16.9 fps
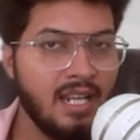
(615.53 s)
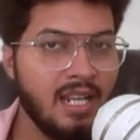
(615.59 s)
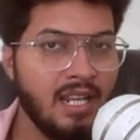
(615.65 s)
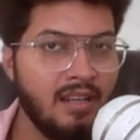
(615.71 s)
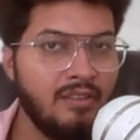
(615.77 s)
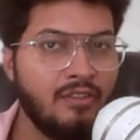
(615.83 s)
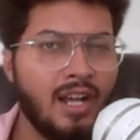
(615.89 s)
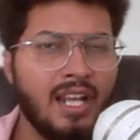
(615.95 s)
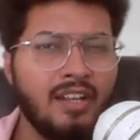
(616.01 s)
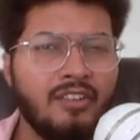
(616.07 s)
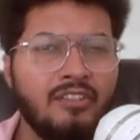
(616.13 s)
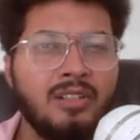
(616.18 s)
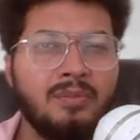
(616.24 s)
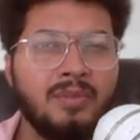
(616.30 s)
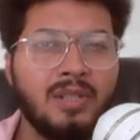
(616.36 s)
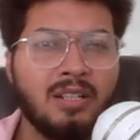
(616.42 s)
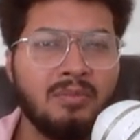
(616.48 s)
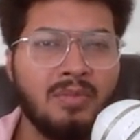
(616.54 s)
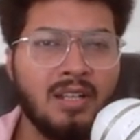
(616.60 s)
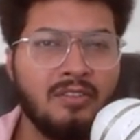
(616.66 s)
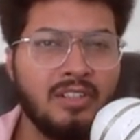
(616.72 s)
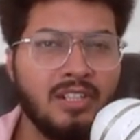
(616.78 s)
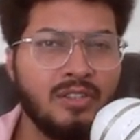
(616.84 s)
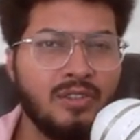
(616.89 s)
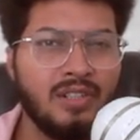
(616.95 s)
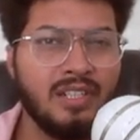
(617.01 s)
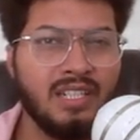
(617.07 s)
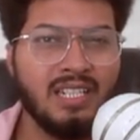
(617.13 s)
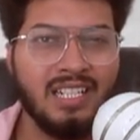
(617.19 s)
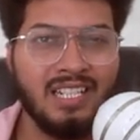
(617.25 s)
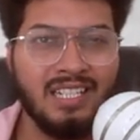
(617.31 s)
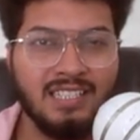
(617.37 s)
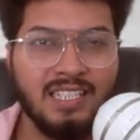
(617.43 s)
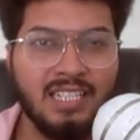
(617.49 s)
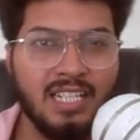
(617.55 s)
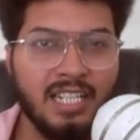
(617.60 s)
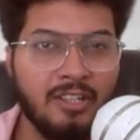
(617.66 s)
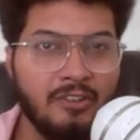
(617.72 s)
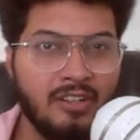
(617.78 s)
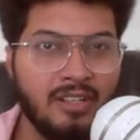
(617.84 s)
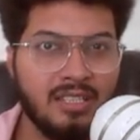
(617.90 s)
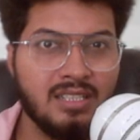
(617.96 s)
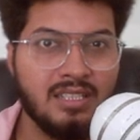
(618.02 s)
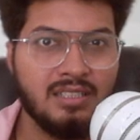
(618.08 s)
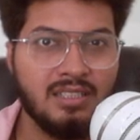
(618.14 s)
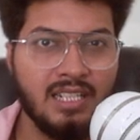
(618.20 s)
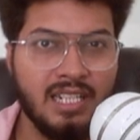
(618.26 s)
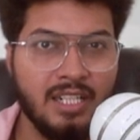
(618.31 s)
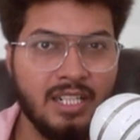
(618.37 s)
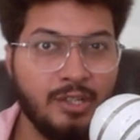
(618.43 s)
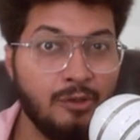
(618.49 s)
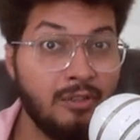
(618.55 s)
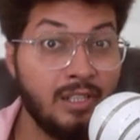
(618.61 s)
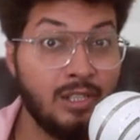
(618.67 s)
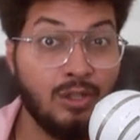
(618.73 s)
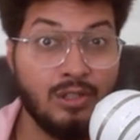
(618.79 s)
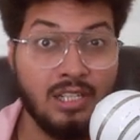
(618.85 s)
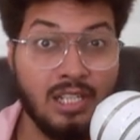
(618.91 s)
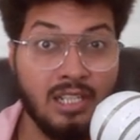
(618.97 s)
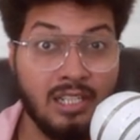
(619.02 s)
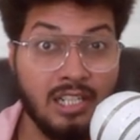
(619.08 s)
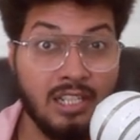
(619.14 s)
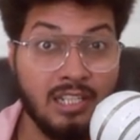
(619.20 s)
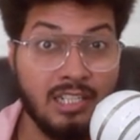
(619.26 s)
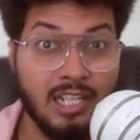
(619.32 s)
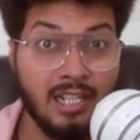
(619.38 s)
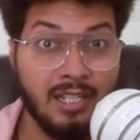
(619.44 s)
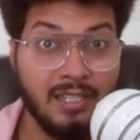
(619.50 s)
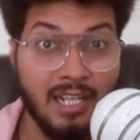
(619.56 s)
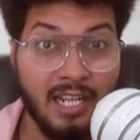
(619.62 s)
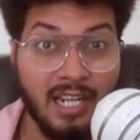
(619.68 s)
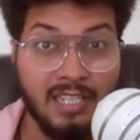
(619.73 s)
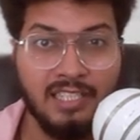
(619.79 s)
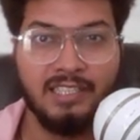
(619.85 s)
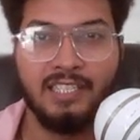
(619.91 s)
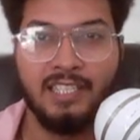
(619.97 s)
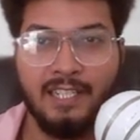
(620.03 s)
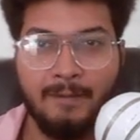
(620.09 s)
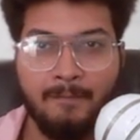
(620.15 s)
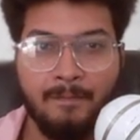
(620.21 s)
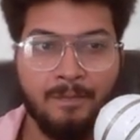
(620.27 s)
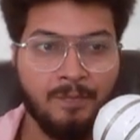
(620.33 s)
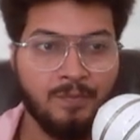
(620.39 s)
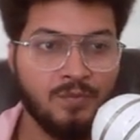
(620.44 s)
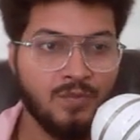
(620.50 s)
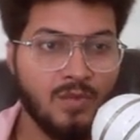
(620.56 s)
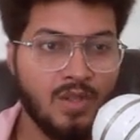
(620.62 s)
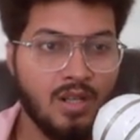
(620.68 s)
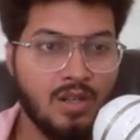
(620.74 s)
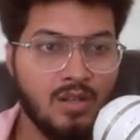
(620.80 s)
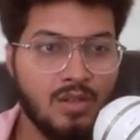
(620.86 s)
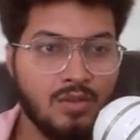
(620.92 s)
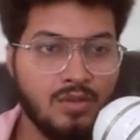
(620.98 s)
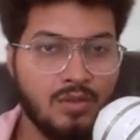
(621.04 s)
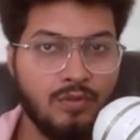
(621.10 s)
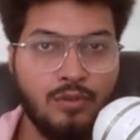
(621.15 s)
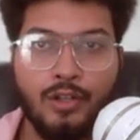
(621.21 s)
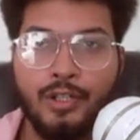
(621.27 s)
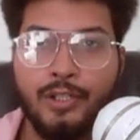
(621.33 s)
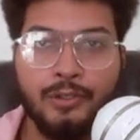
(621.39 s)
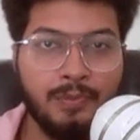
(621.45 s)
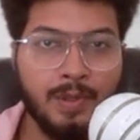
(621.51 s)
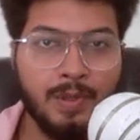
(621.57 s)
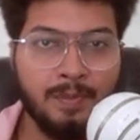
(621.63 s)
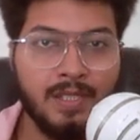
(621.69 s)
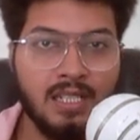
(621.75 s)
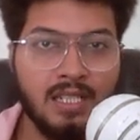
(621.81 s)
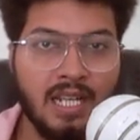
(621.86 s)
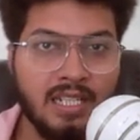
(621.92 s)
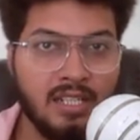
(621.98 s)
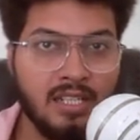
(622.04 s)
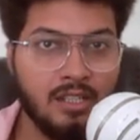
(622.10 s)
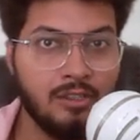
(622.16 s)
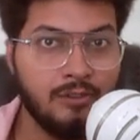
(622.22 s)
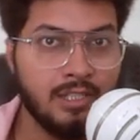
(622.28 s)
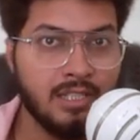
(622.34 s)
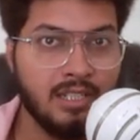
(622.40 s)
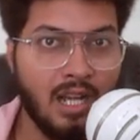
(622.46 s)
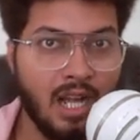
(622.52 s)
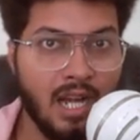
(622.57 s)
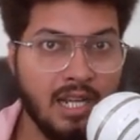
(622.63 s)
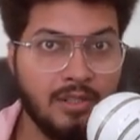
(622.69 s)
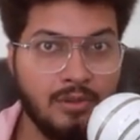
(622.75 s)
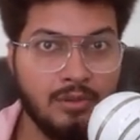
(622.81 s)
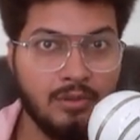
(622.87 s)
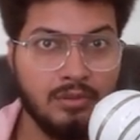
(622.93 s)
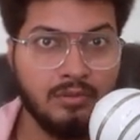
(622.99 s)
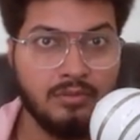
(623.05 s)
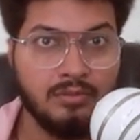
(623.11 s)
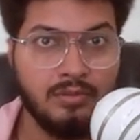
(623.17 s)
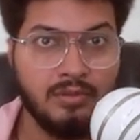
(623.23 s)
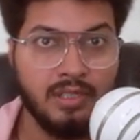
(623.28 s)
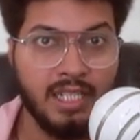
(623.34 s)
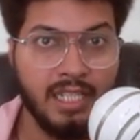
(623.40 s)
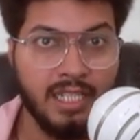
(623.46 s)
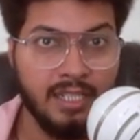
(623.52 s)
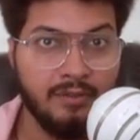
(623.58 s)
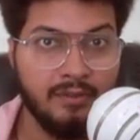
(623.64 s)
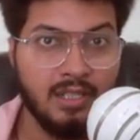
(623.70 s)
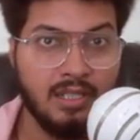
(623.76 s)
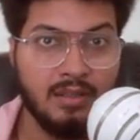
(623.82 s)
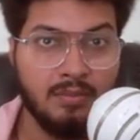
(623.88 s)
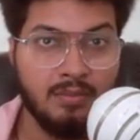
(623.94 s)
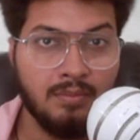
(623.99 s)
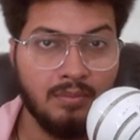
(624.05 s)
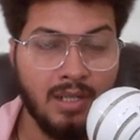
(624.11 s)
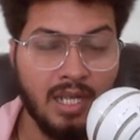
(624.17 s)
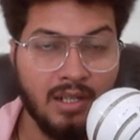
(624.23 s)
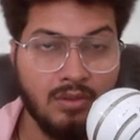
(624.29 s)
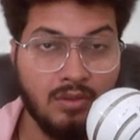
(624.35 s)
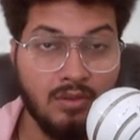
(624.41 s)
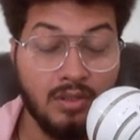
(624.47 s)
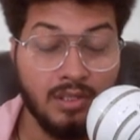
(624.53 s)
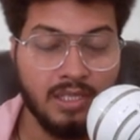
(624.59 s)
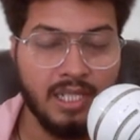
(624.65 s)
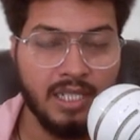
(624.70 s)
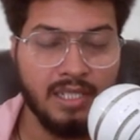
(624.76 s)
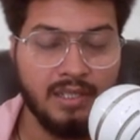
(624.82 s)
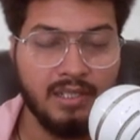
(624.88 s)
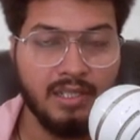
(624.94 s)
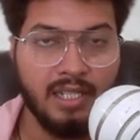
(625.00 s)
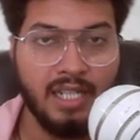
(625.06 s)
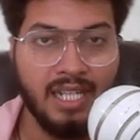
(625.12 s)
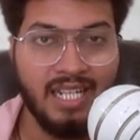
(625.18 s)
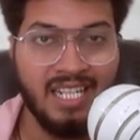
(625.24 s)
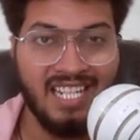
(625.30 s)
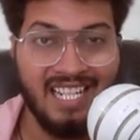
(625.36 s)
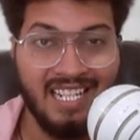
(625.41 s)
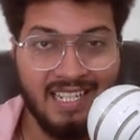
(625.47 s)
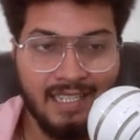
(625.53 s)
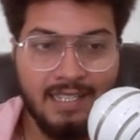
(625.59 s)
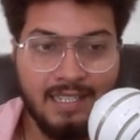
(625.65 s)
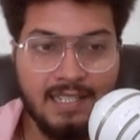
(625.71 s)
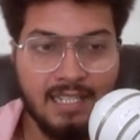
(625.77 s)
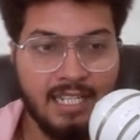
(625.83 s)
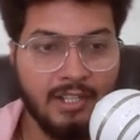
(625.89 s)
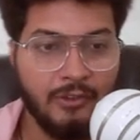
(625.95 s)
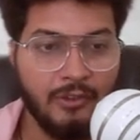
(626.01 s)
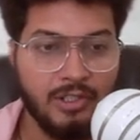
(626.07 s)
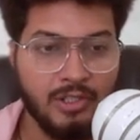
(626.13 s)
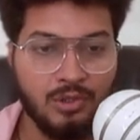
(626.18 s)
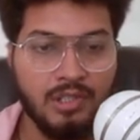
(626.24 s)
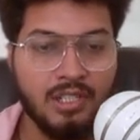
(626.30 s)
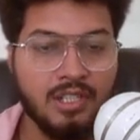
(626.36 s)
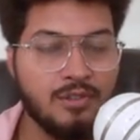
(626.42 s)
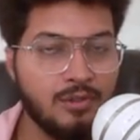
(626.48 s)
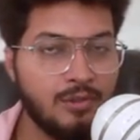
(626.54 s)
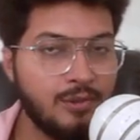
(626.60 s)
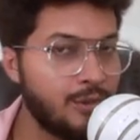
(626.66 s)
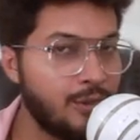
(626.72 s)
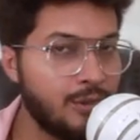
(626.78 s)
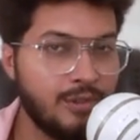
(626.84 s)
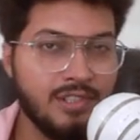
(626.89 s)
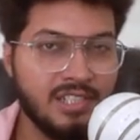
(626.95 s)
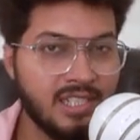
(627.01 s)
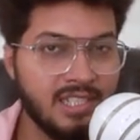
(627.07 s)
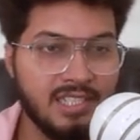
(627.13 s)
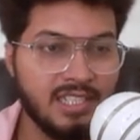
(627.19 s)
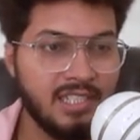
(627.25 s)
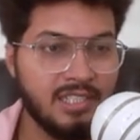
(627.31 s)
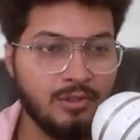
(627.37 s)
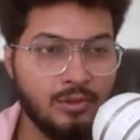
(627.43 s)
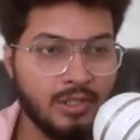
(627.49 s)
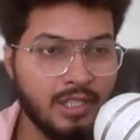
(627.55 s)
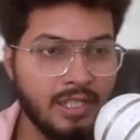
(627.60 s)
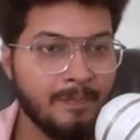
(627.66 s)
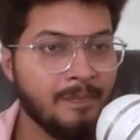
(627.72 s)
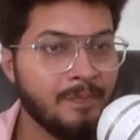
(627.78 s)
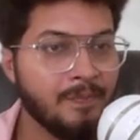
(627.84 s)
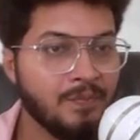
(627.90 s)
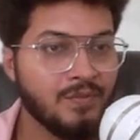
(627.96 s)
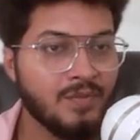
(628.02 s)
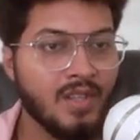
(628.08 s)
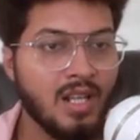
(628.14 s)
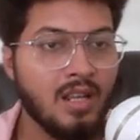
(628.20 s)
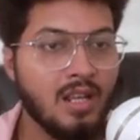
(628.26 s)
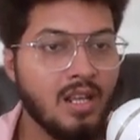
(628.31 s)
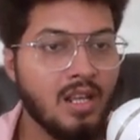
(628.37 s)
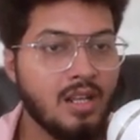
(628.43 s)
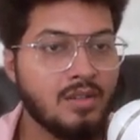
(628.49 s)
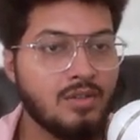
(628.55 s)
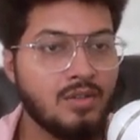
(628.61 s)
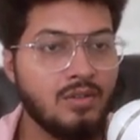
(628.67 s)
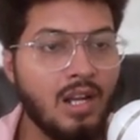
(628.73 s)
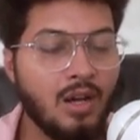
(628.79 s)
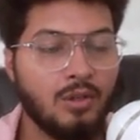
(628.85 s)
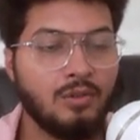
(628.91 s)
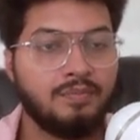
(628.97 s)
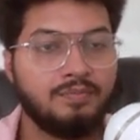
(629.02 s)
if i will make my video in hindi language then you will not understand anything so for you people i always try to deliver my content in english language okay so don't judge it okay so now